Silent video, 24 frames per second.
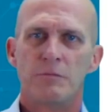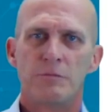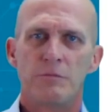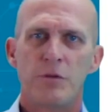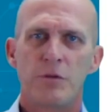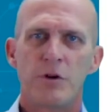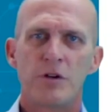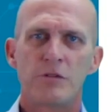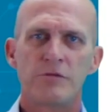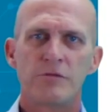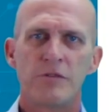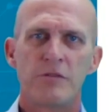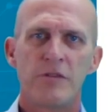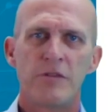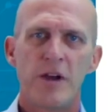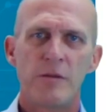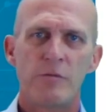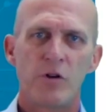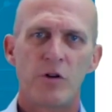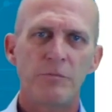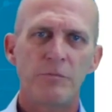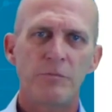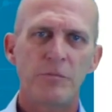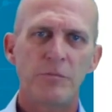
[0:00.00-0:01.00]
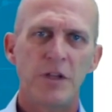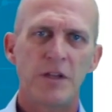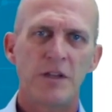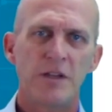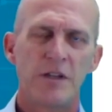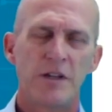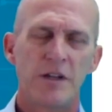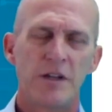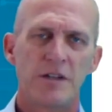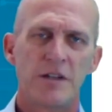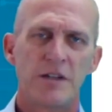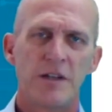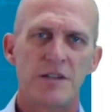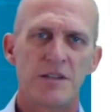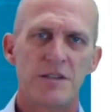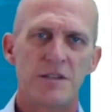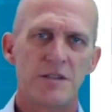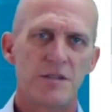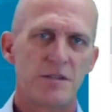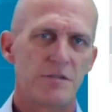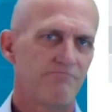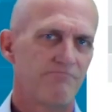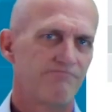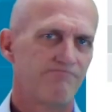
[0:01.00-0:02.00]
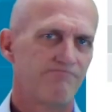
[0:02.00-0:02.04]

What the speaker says: Port for fiber optic tests.